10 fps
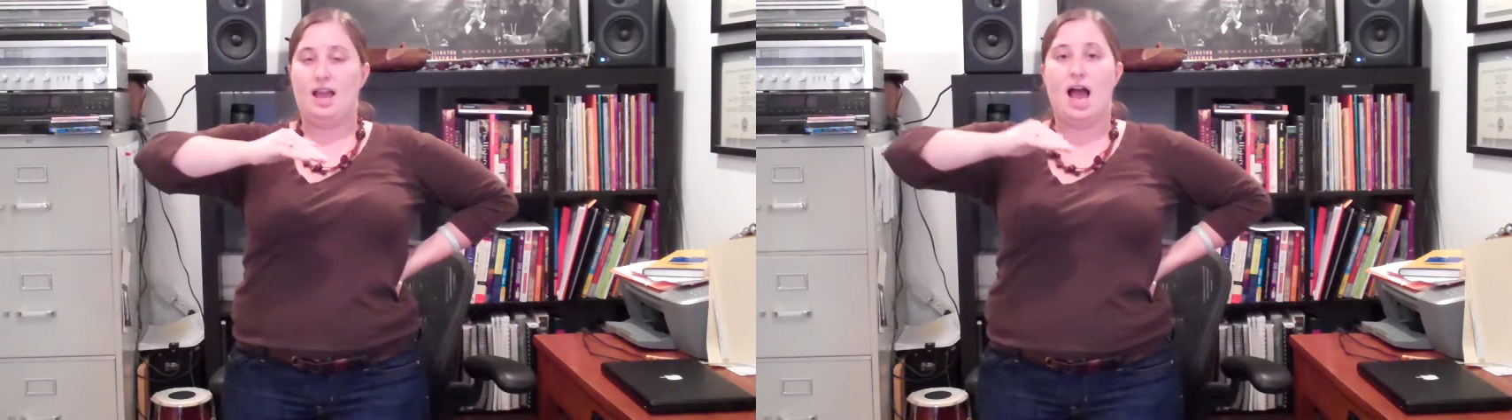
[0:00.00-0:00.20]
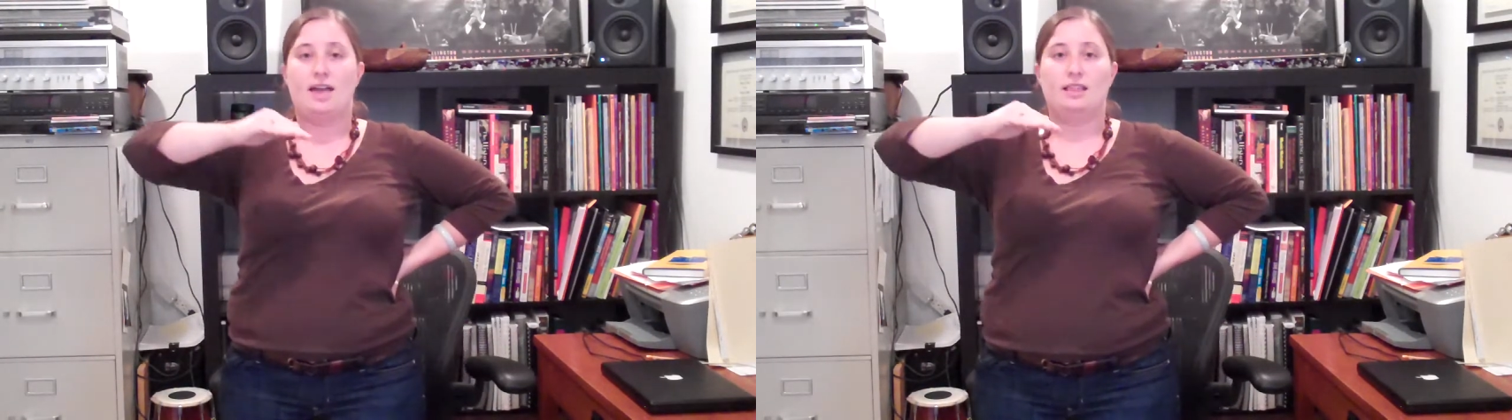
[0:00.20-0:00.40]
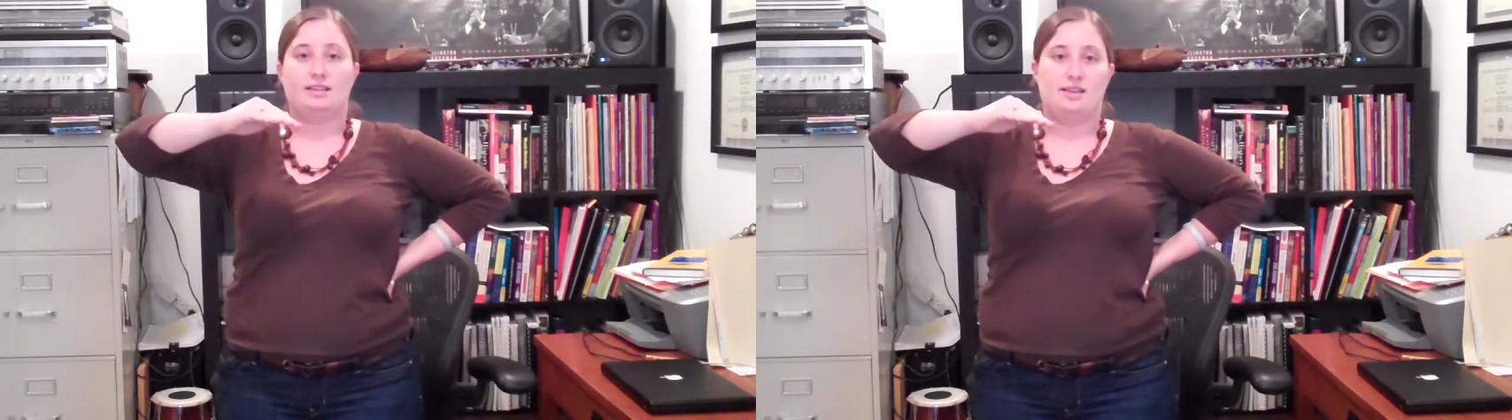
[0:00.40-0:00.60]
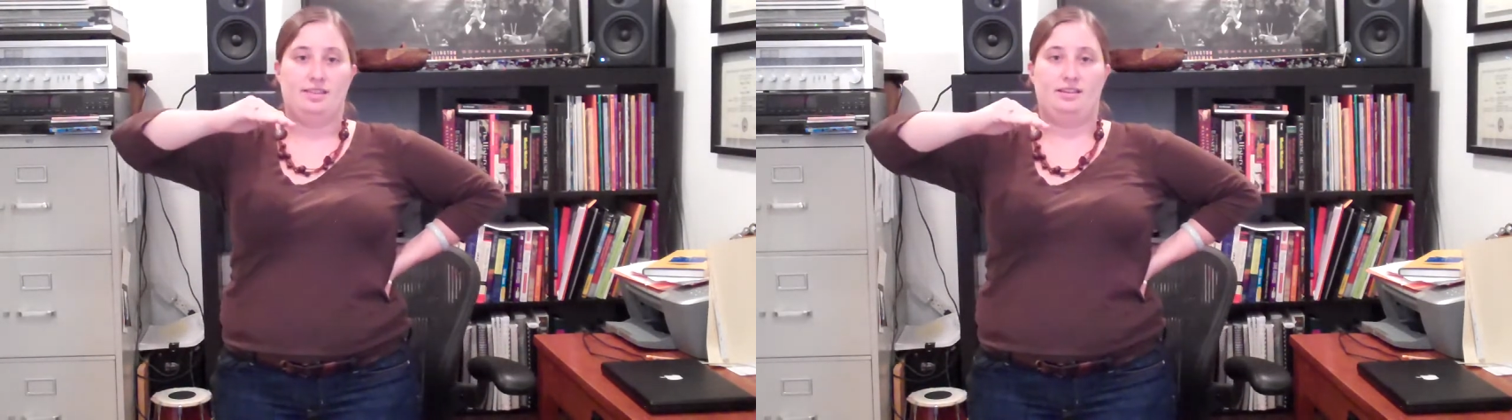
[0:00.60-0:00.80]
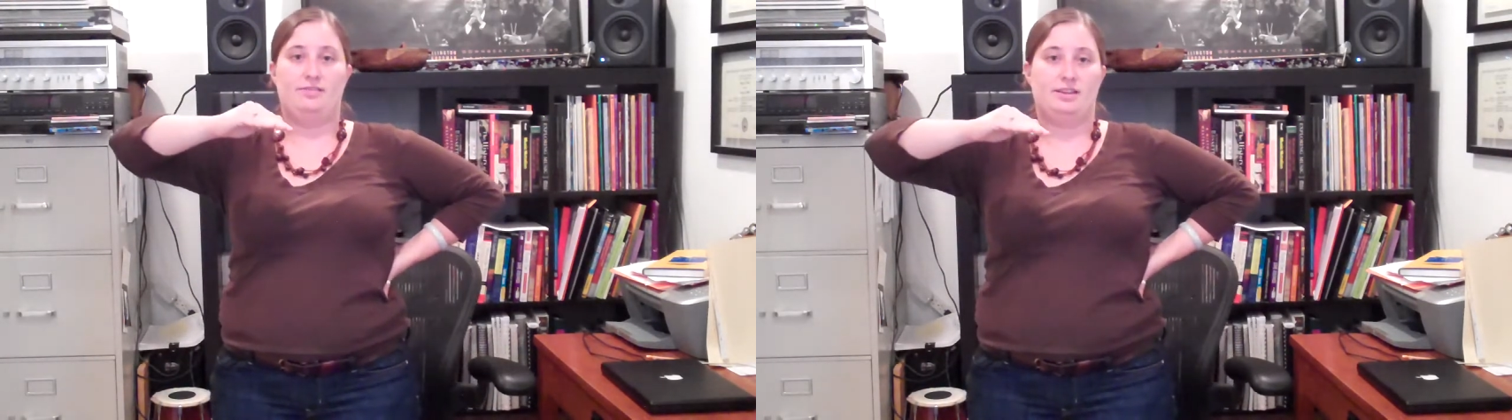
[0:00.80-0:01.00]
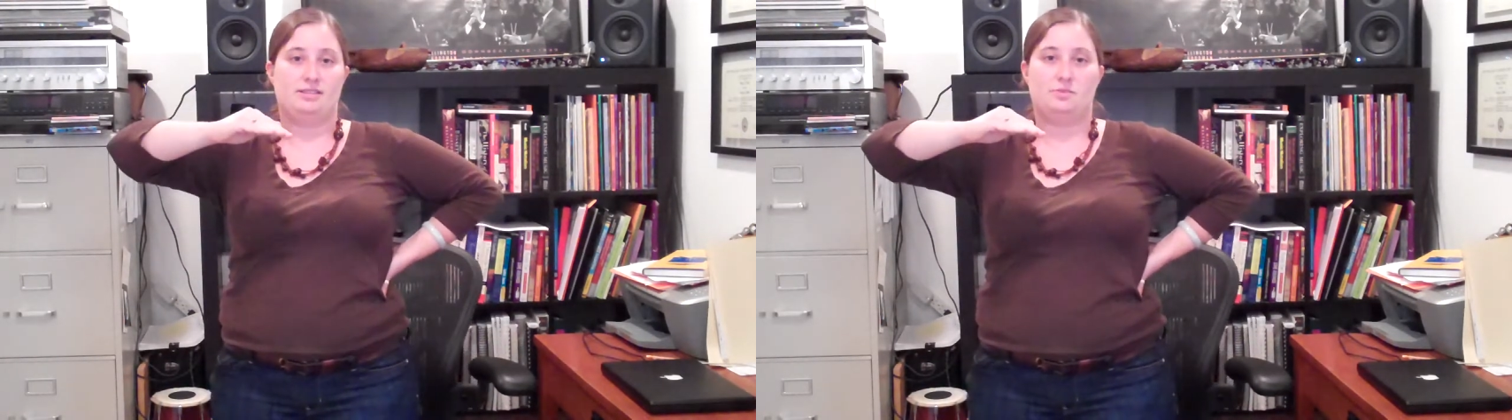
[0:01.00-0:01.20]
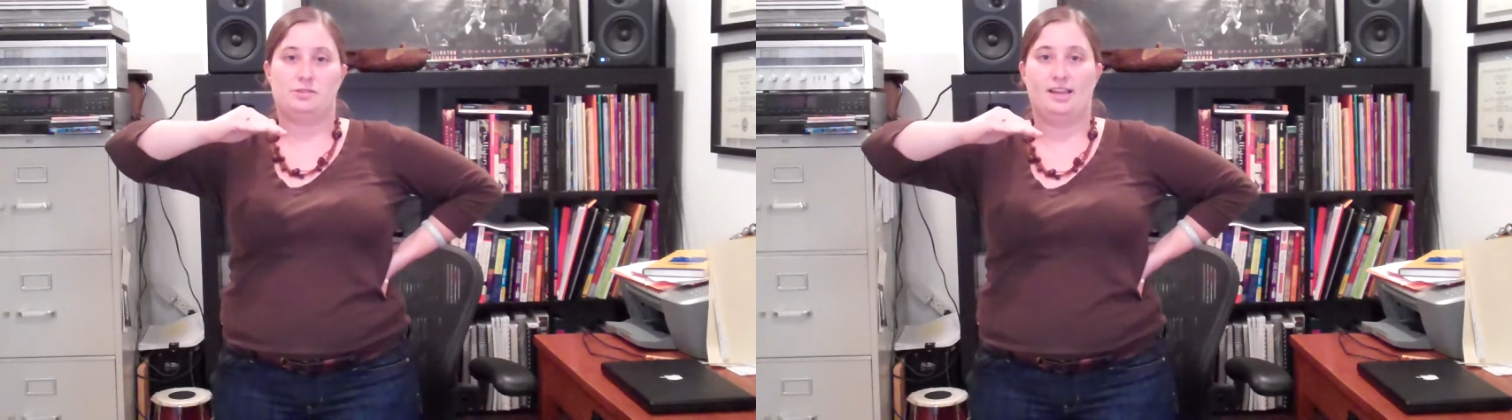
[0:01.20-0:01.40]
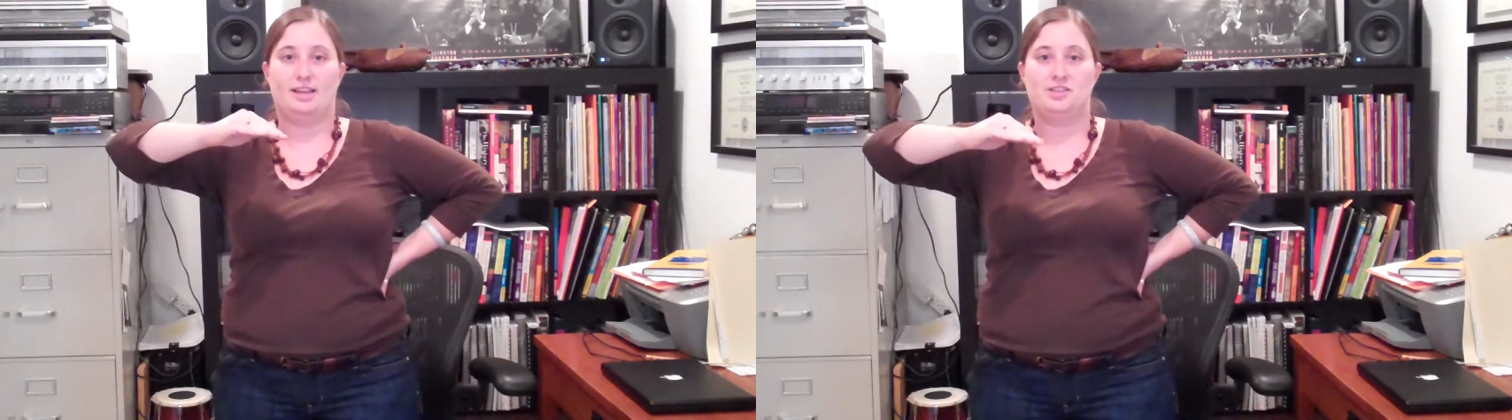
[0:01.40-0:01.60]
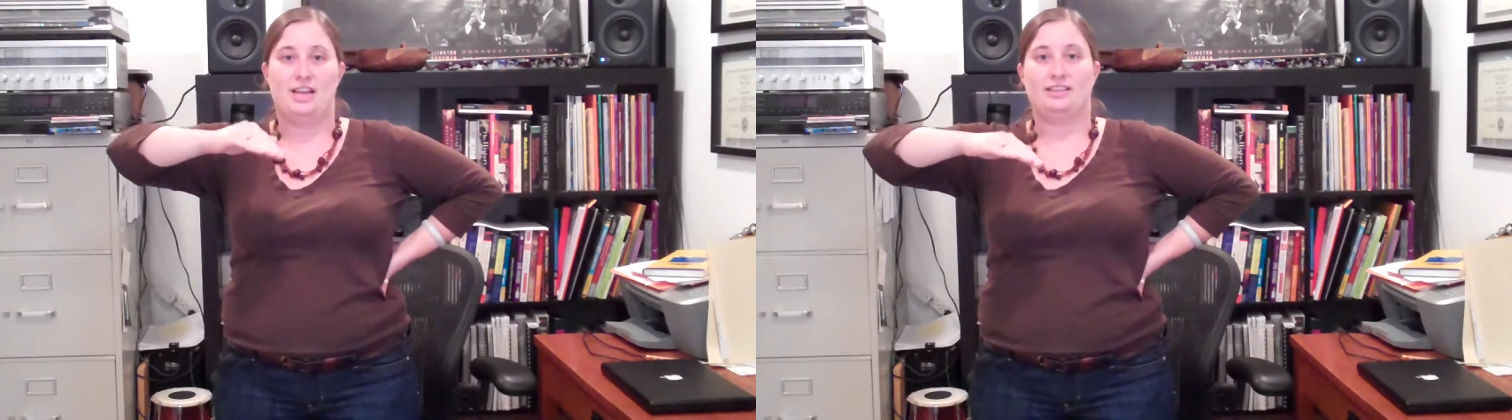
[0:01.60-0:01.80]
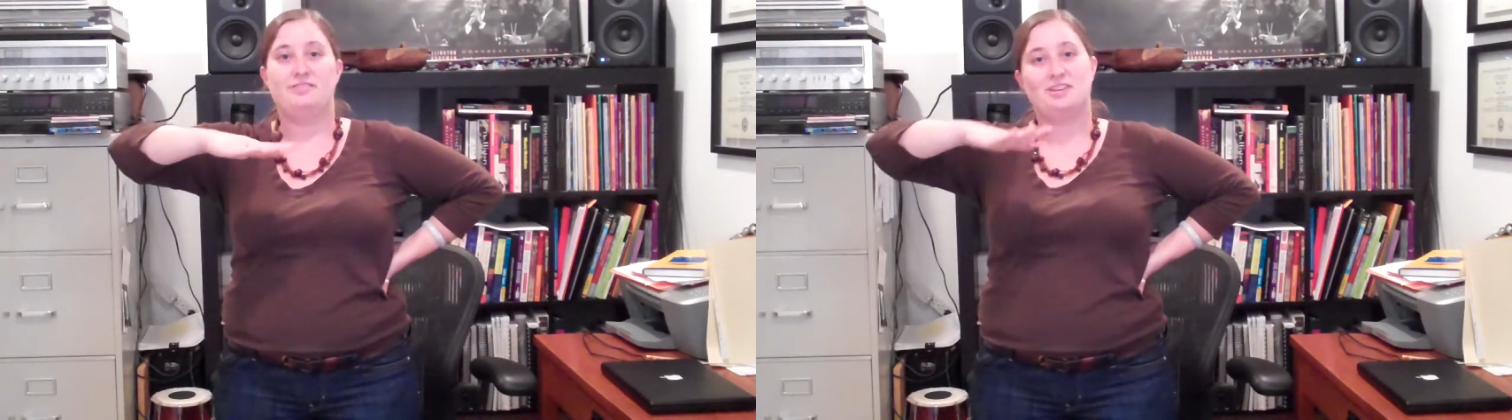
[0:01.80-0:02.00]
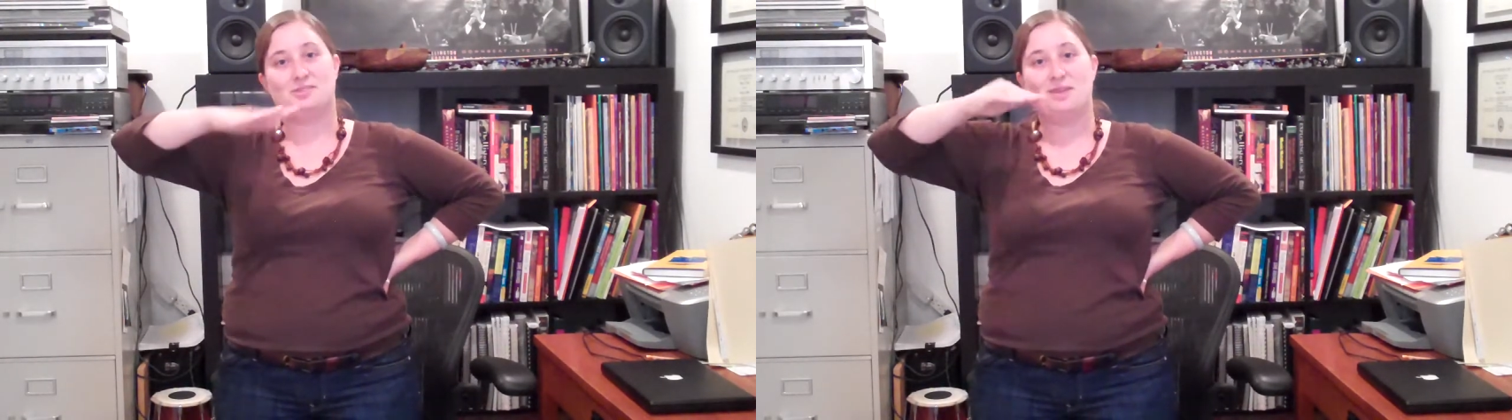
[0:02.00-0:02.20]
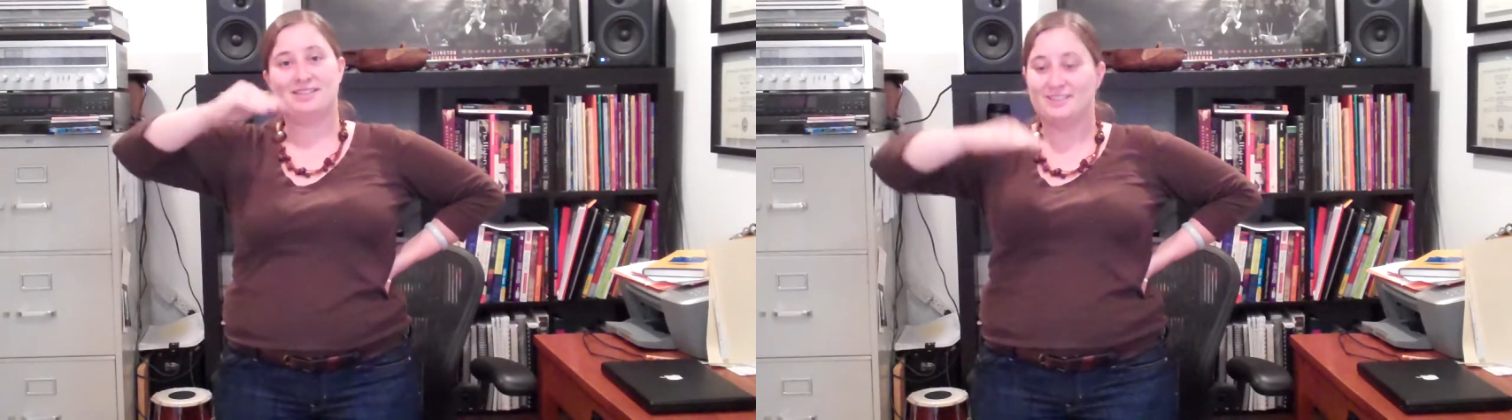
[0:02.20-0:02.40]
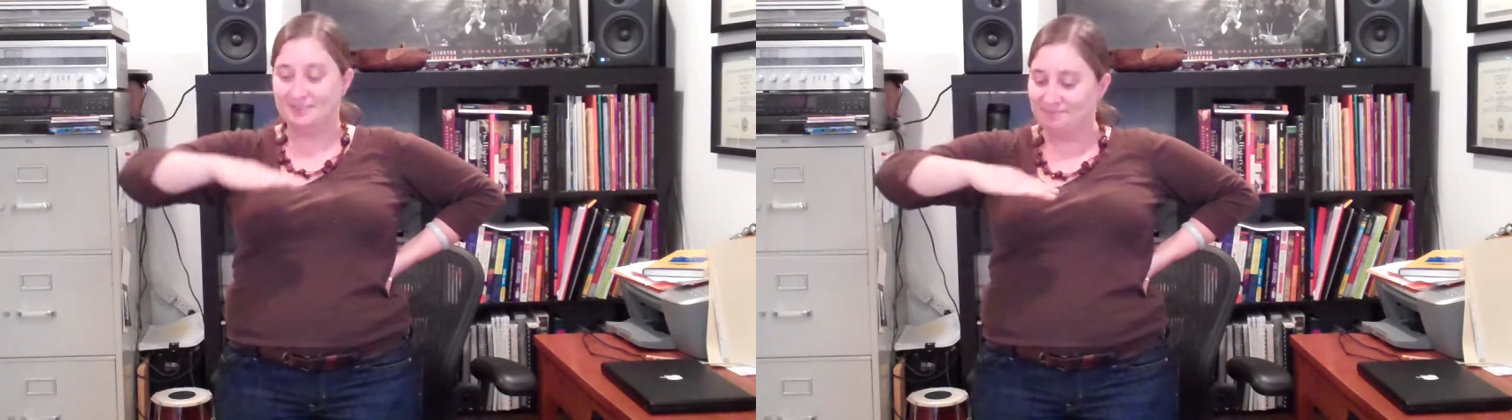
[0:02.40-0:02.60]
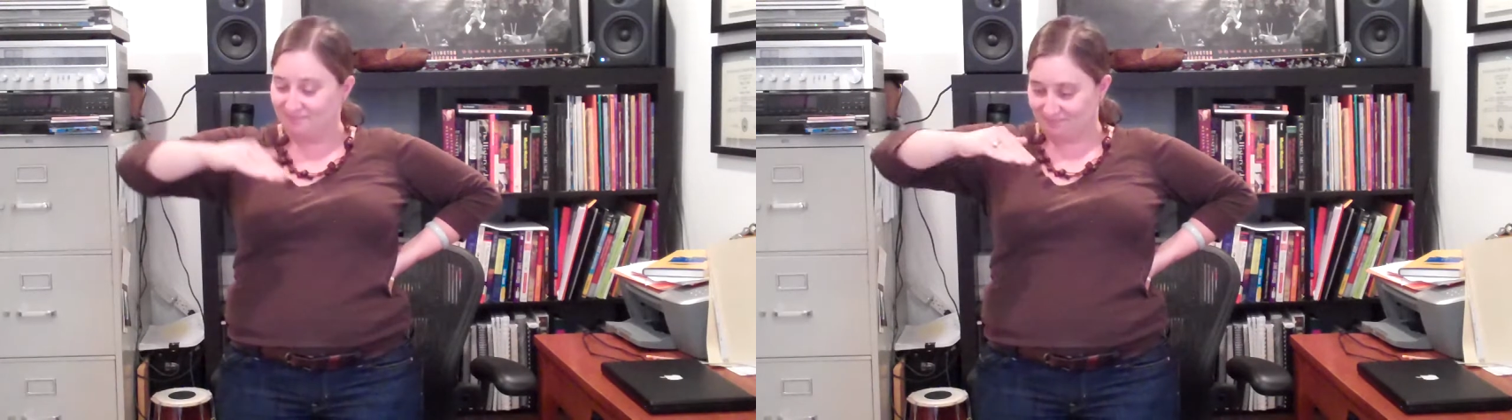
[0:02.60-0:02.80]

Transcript: I like to think of it as almost like a jellyfish muscle.